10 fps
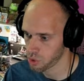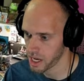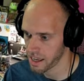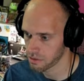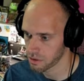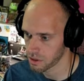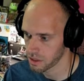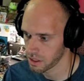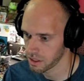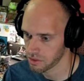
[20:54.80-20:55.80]

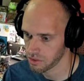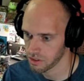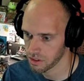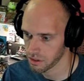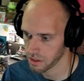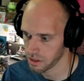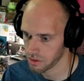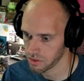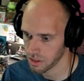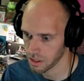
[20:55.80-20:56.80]
forever, and it still
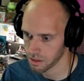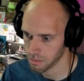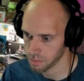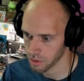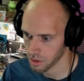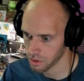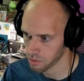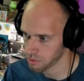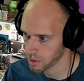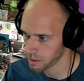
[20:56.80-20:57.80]
is, and it
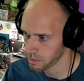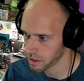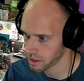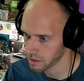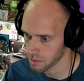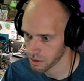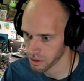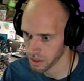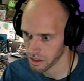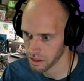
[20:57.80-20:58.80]
blows my mind. Where
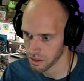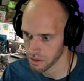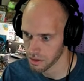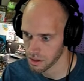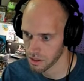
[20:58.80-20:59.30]
are you at? There it is.